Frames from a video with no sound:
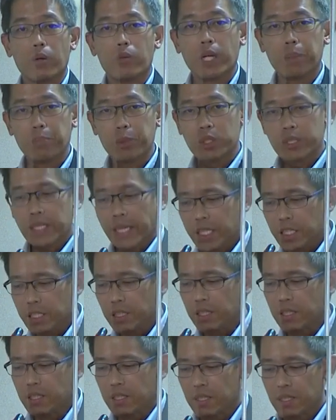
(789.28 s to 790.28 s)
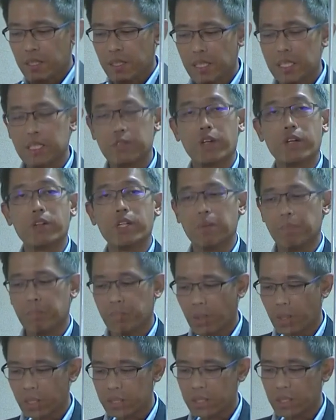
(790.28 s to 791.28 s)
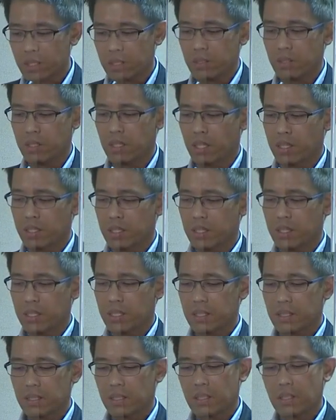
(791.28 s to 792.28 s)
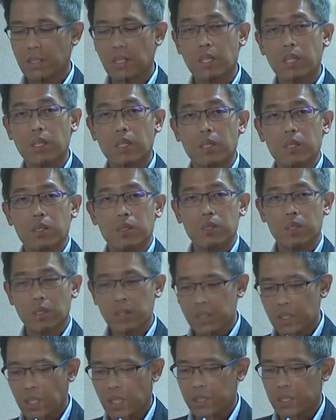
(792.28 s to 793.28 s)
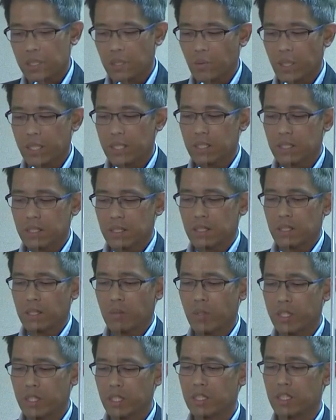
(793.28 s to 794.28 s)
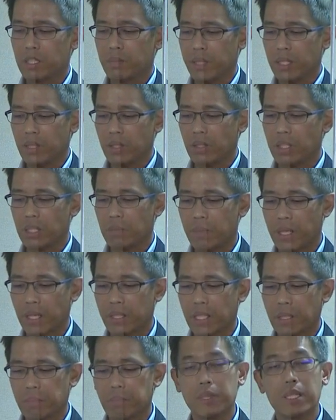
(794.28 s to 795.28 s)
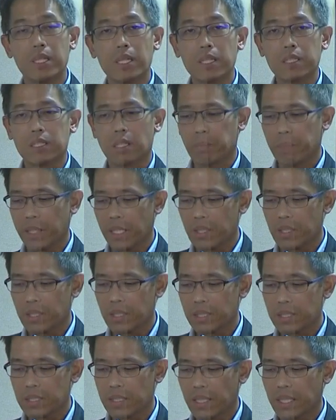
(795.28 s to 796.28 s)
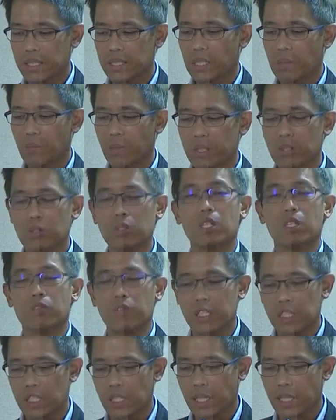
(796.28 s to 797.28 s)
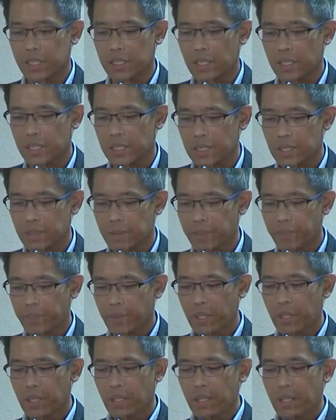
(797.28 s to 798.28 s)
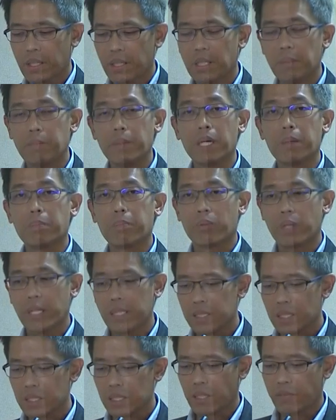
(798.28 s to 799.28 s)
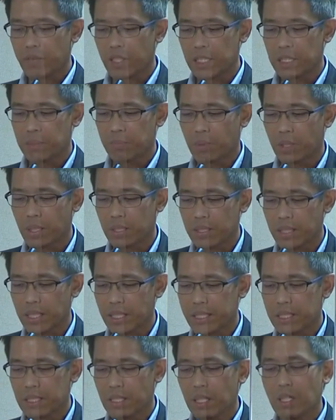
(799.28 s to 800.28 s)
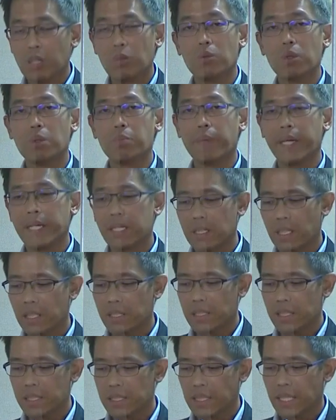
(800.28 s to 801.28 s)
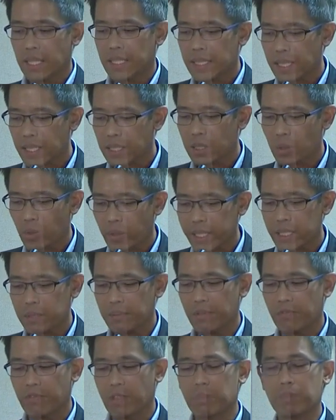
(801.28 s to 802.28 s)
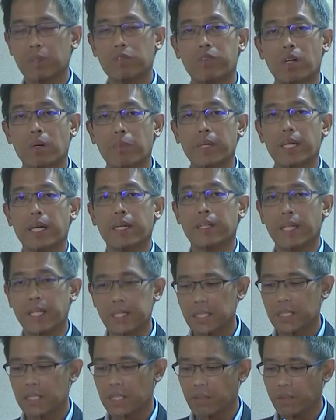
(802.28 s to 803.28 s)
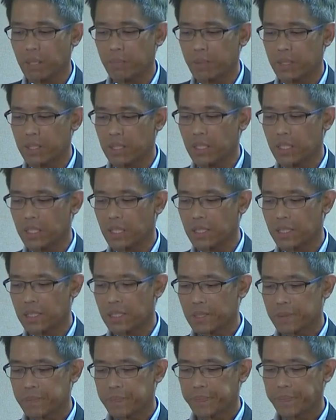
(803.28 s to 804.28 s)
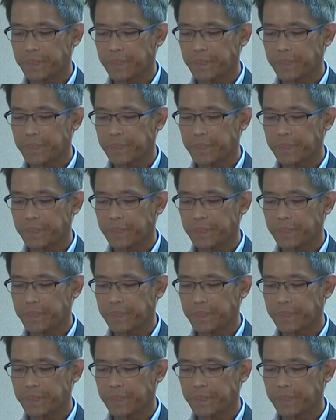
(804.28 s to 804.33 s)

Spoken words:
Reputation is very important to doctors. No doctor wishes to be known among their peers or patients as someone who overcharges. The mere presence of this process will make doctors think twice before performing unnecessary procedures.